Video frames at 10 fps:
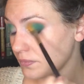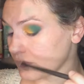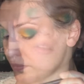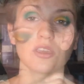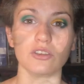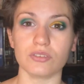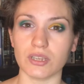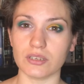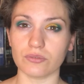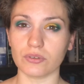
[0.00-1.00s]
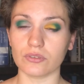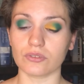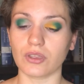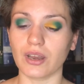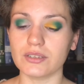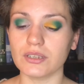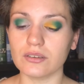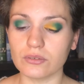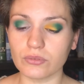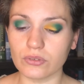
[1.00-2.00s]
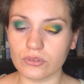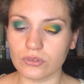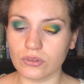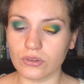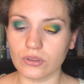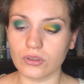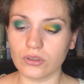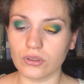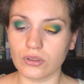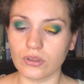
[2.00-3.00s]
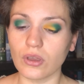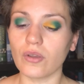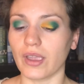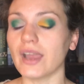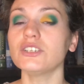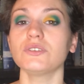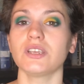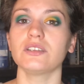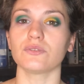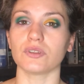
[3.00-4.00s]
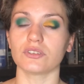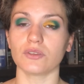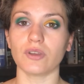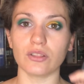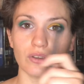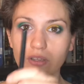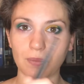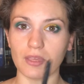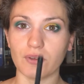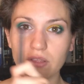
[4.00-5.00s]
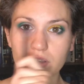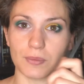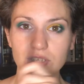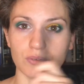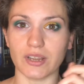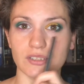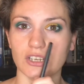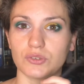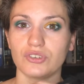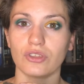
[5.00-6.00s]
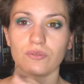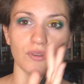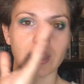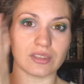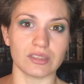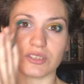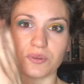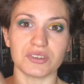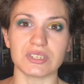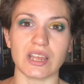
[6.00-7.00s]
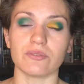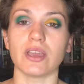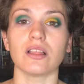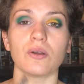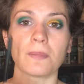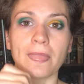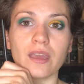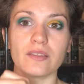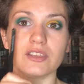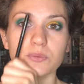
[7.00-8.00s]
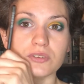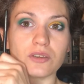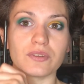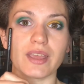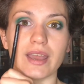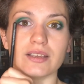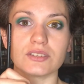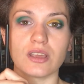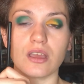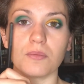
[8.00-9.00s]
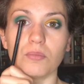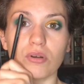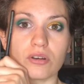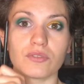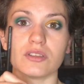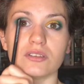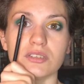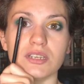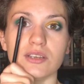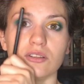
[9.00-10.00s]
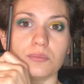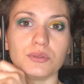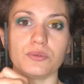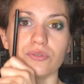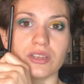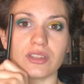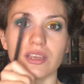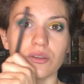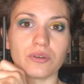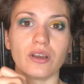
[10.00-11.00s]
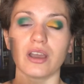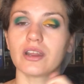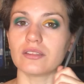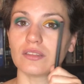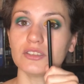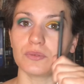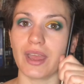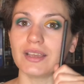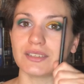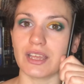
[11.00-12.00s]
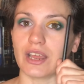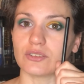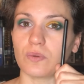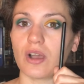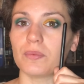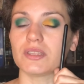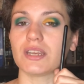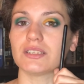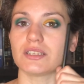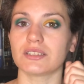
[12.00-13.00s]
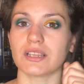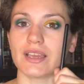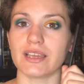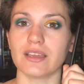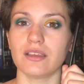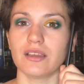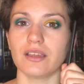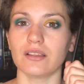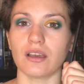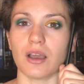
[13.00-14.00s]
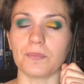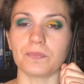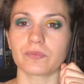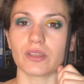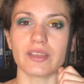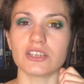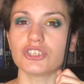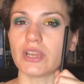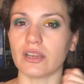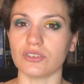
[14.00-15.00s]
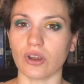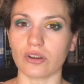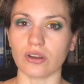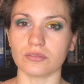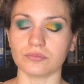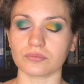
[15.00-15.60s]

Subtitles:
Now, can you see a difference? Can I see a difference? Okay, I do see a difference. If I look at my two eyes next to each other, forget that this one doesn't have yellow. This one definitely has more of the teal blue-green thing going on, and then this one has that as well, but then it's a slight, like a shade darker.